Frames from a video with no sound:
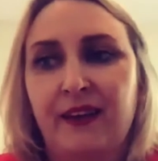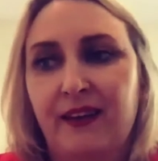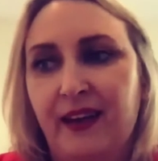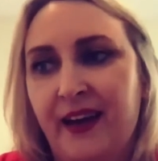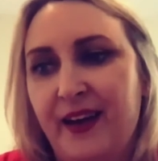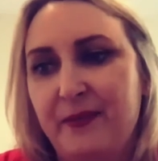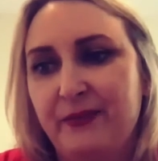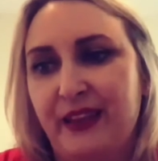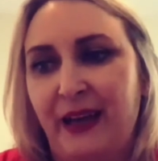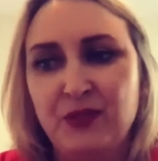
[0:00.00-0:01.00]
I'm
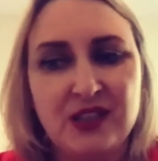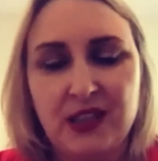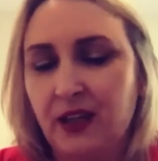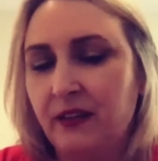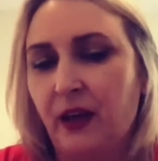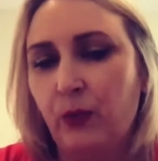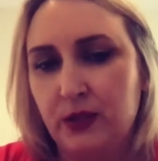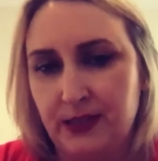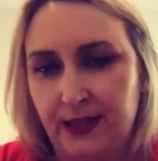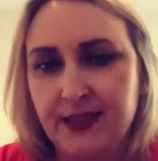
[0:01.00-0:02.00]
just taking that one
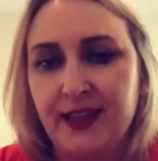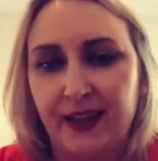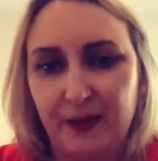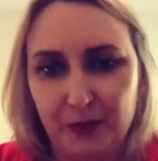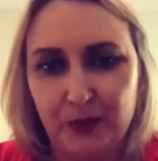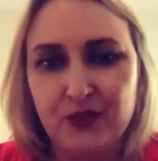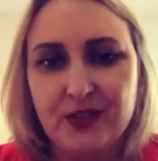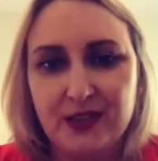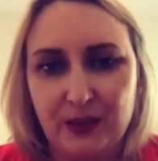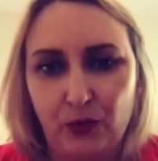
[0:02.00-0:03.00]
day at a time, and we'll just
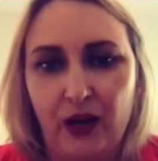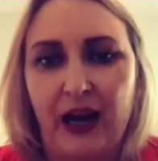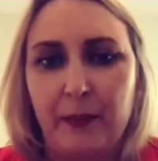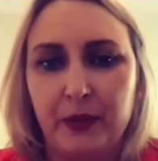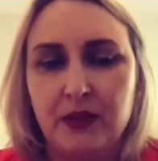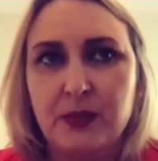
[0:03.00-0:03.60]
see what happens.